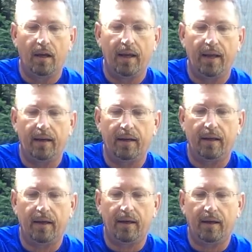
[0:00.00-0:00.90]
and
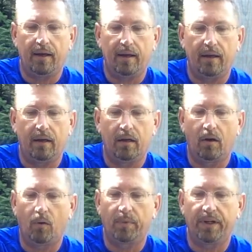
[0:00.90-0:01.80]

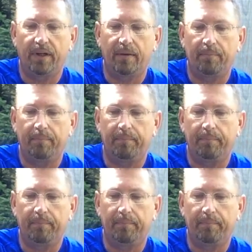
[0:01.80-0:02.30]
open it up,